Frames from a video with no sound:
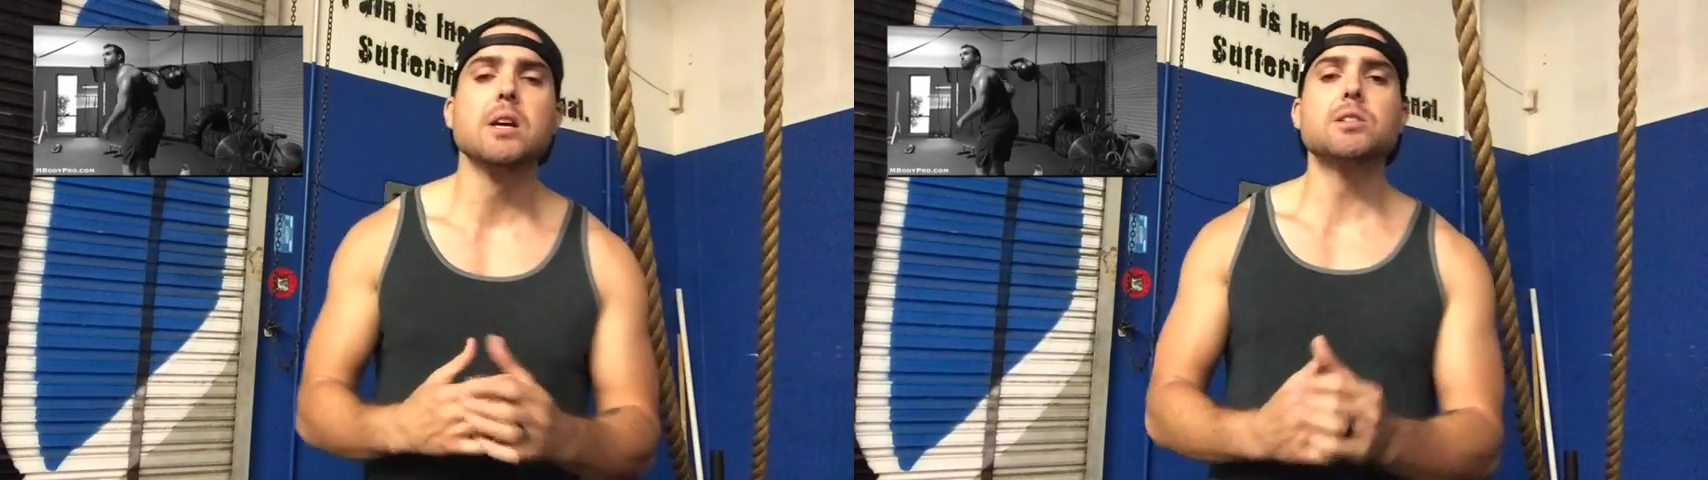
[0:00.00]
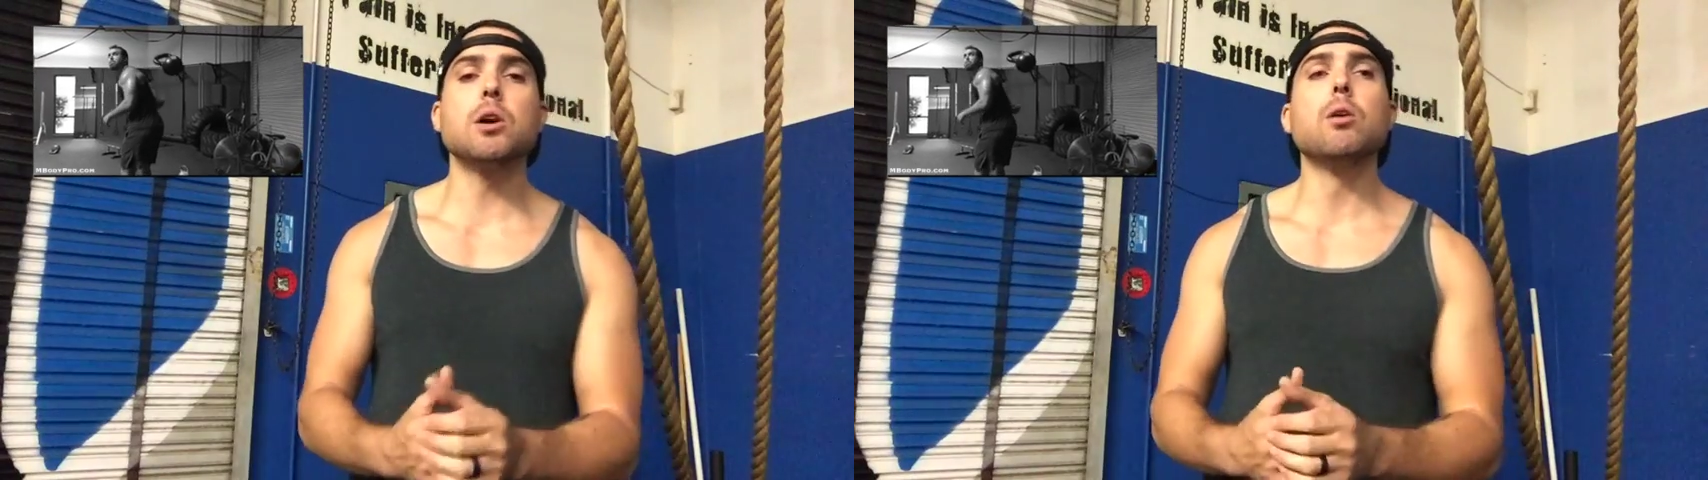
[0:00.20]

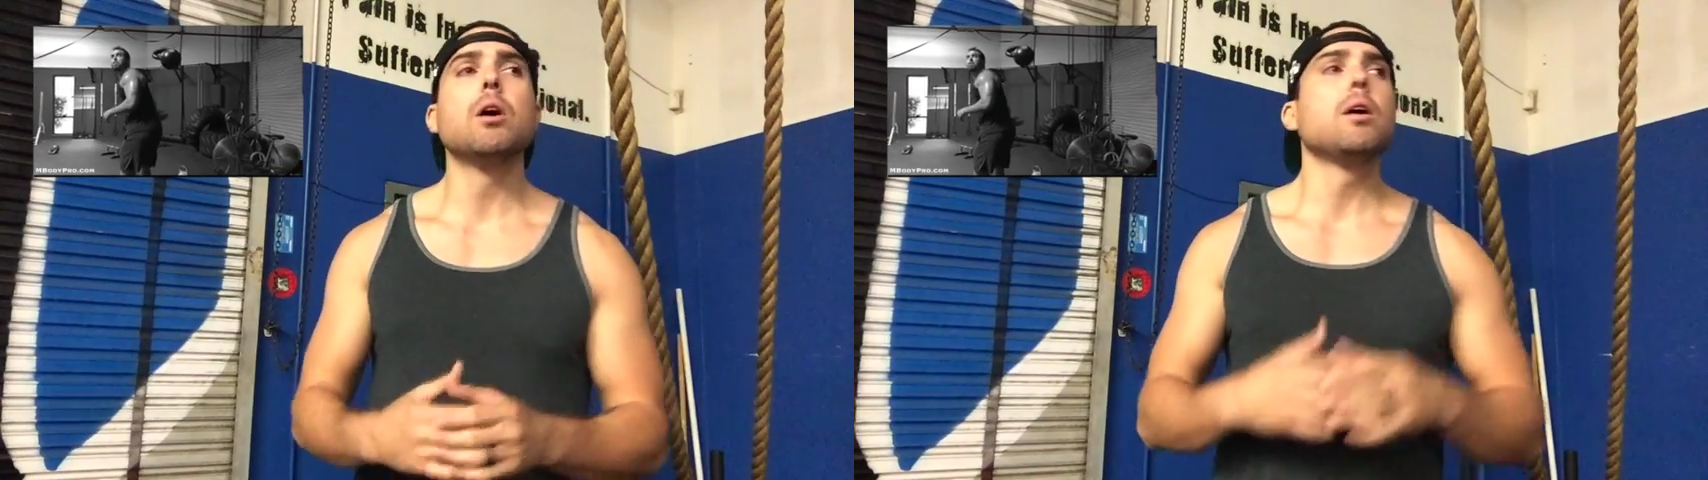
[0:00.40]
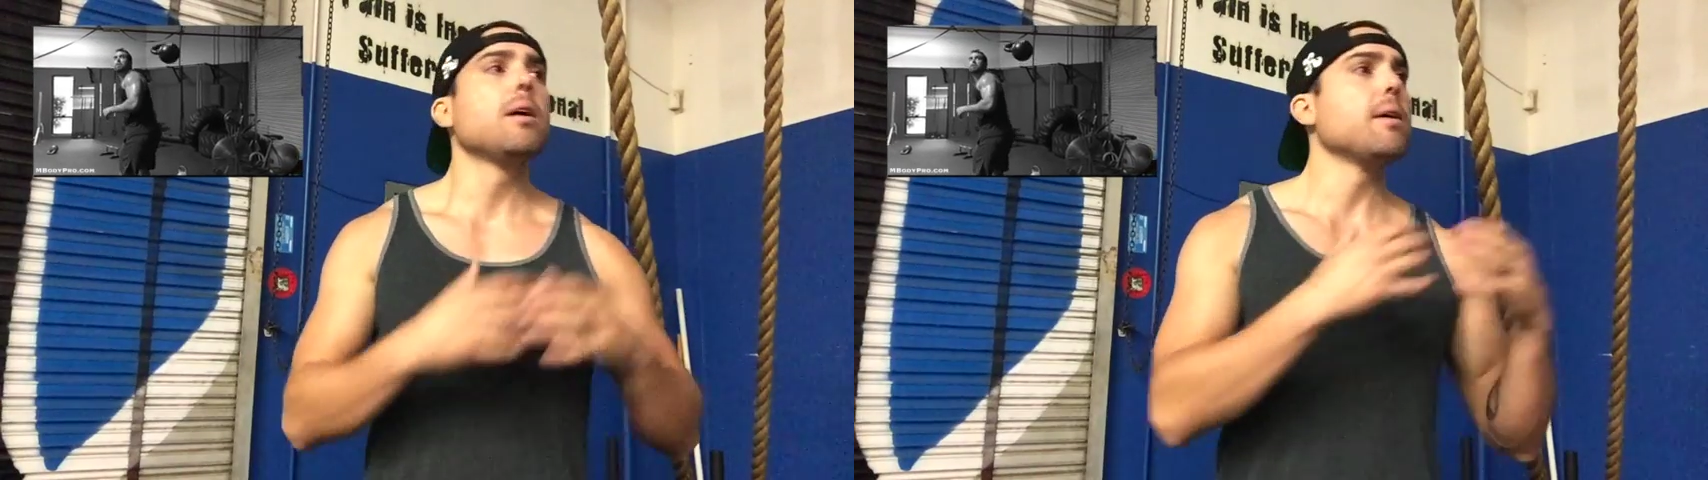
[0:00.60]
So
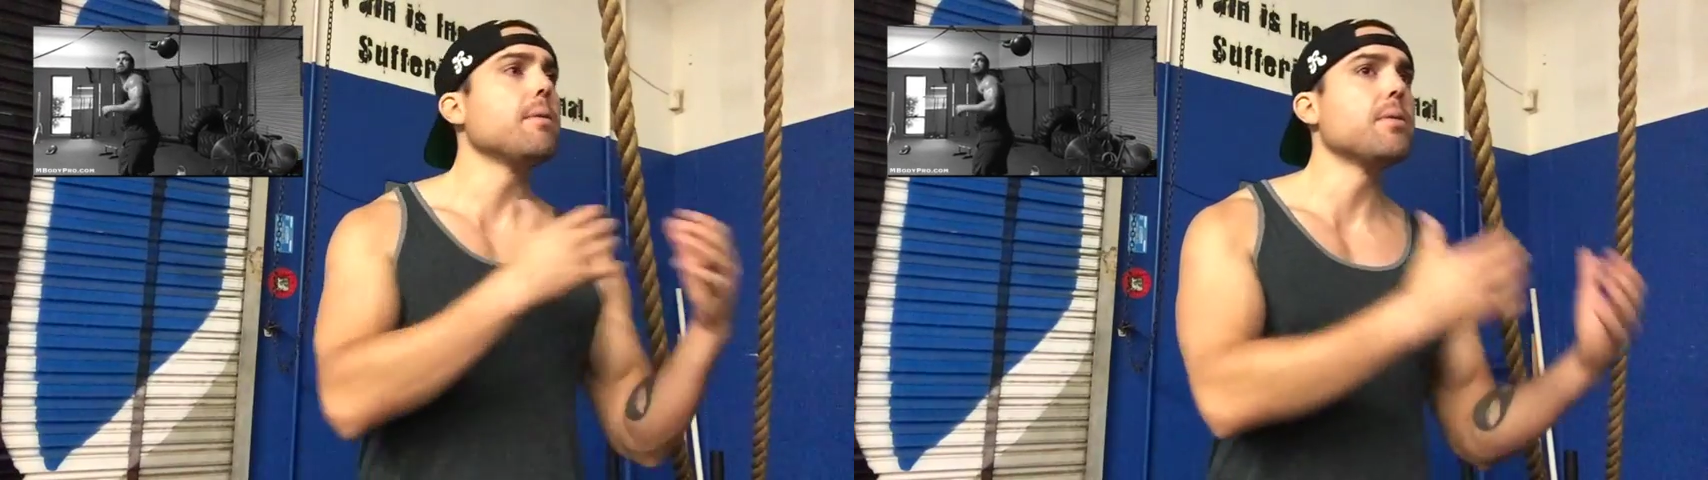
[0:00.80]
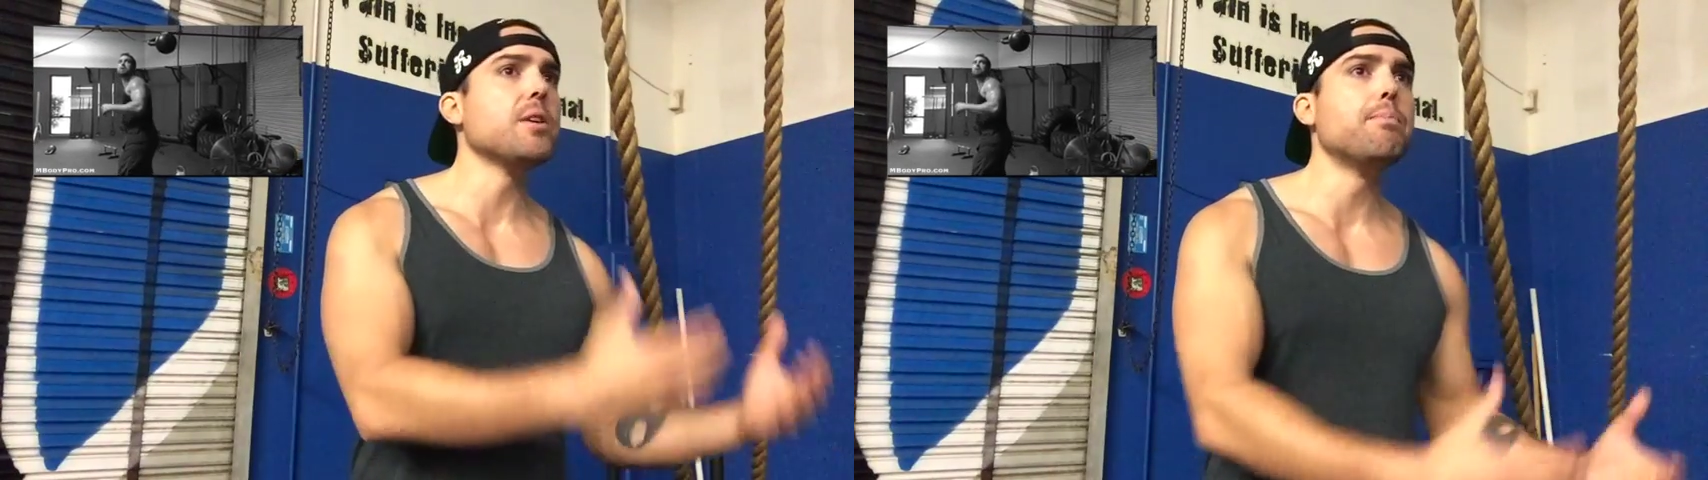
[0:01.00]

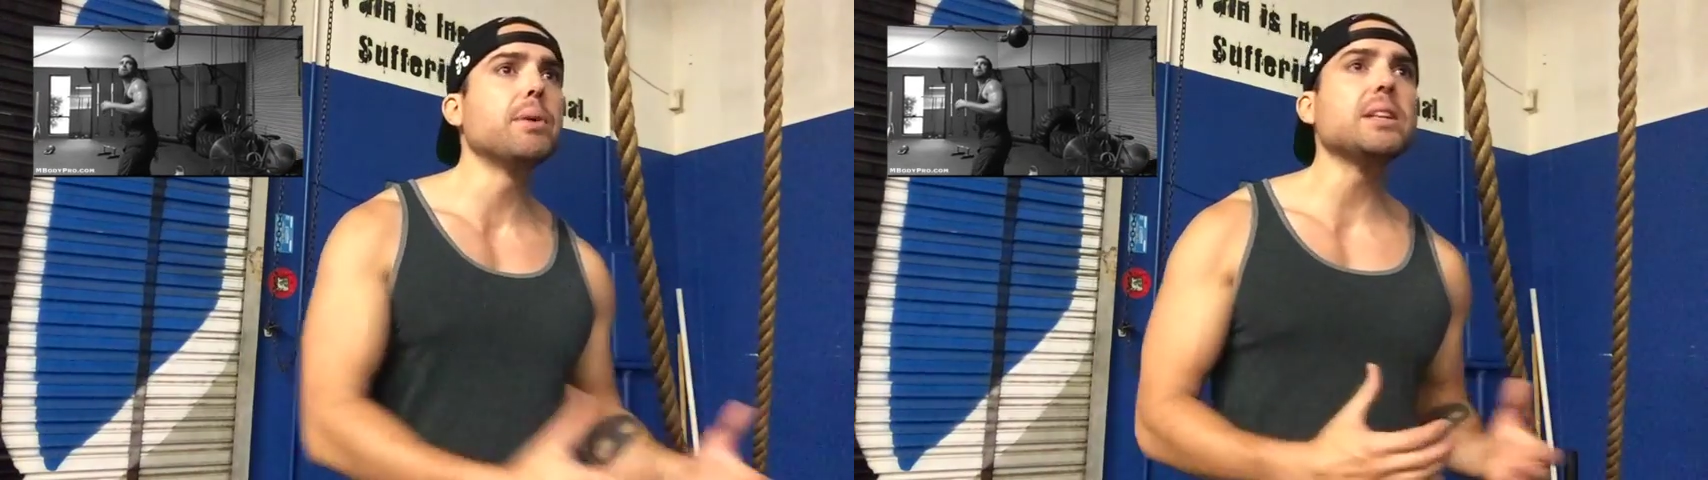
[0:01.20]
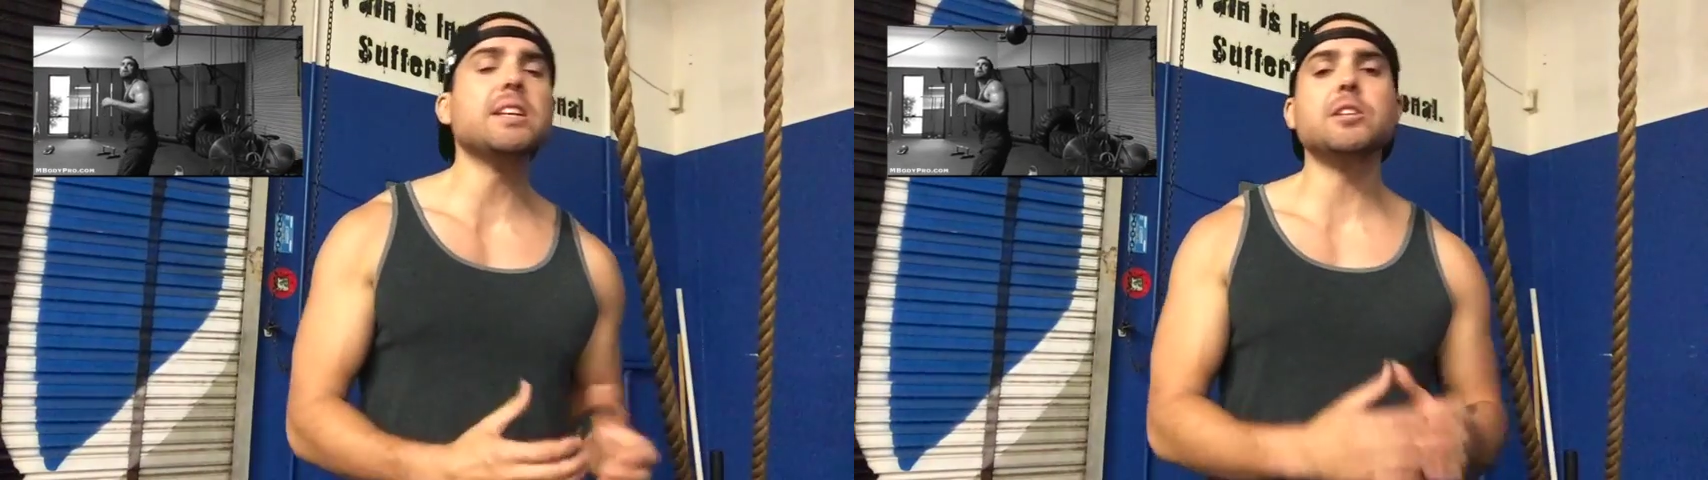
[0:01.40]
the
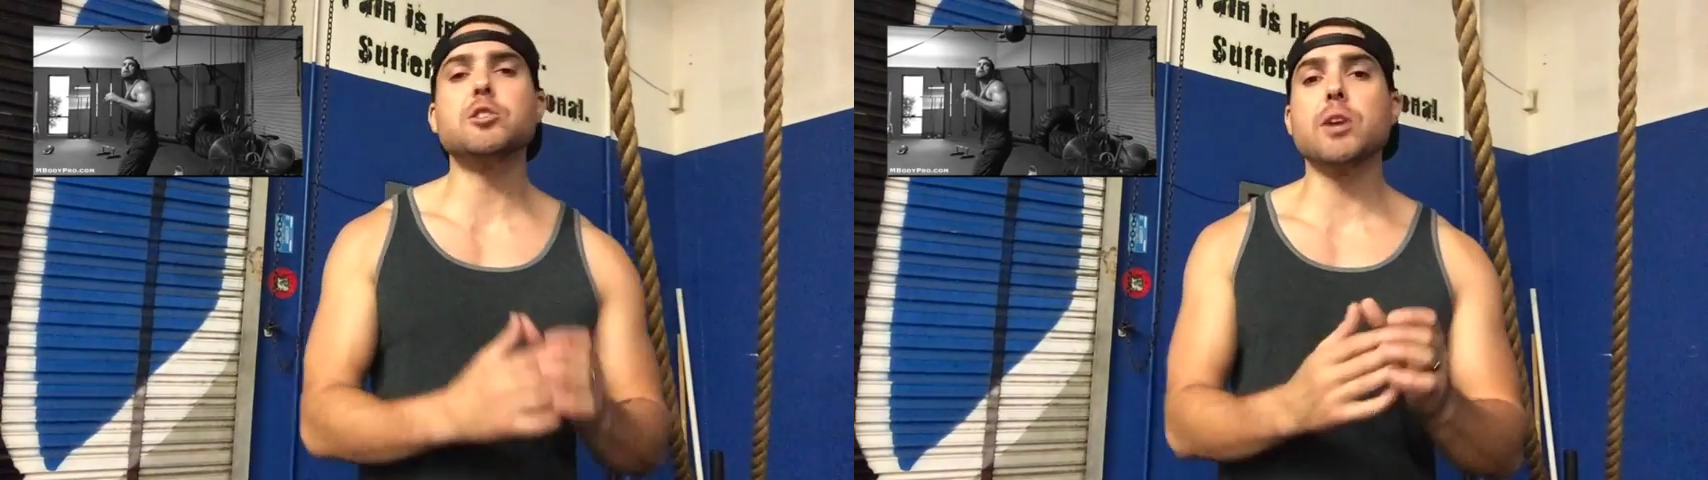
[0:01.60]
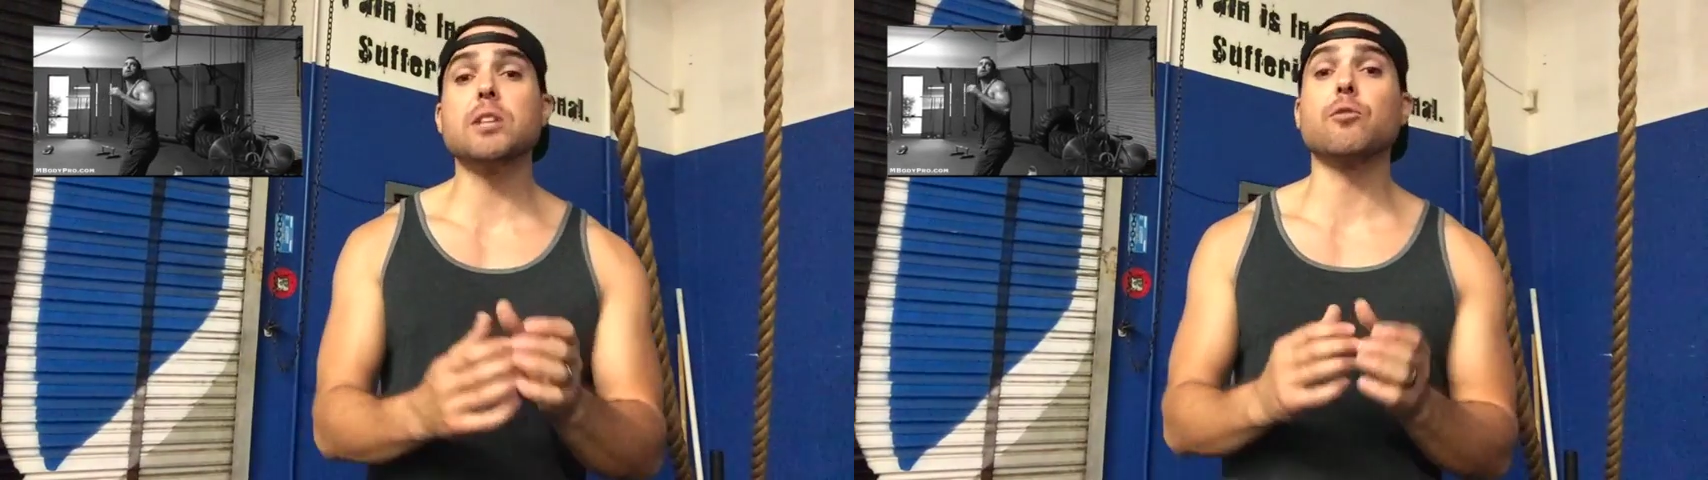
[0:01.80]
ability to
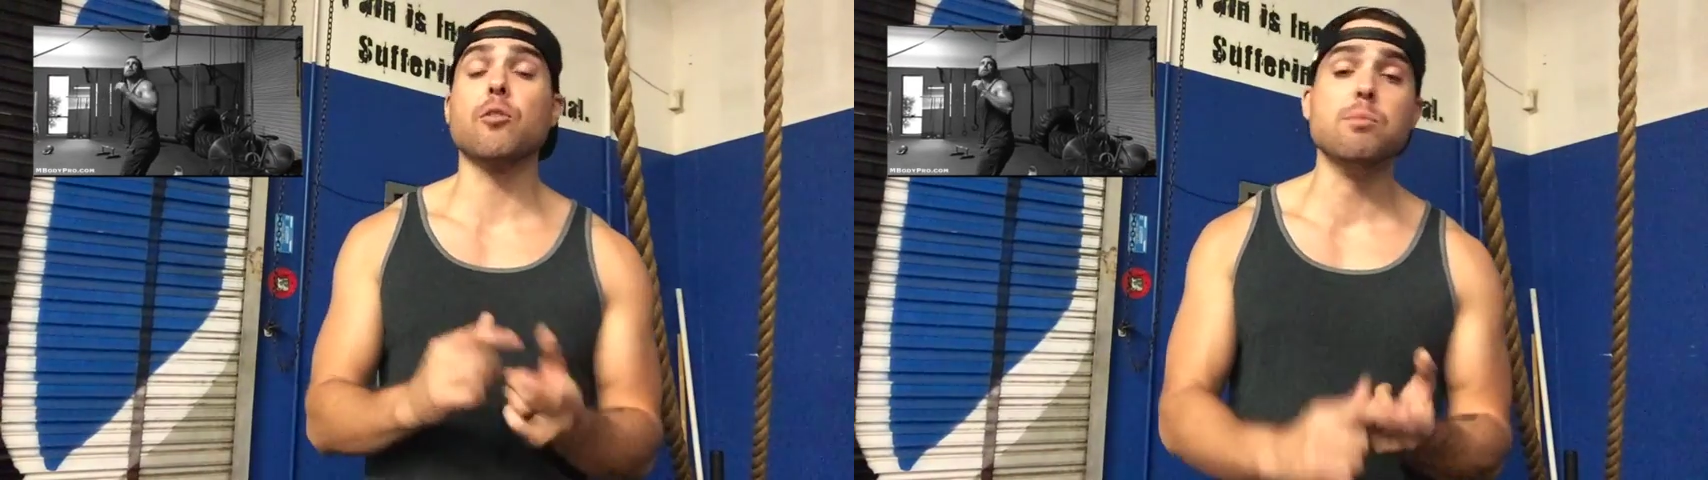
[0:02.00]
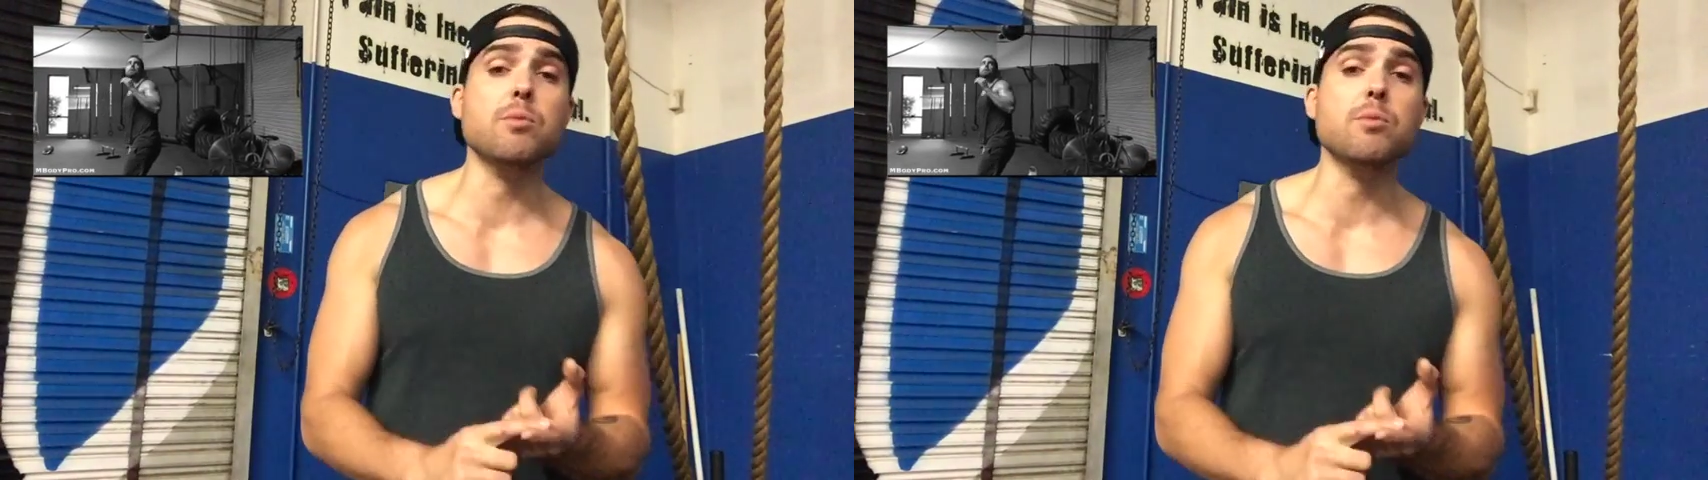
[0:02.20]
transfer from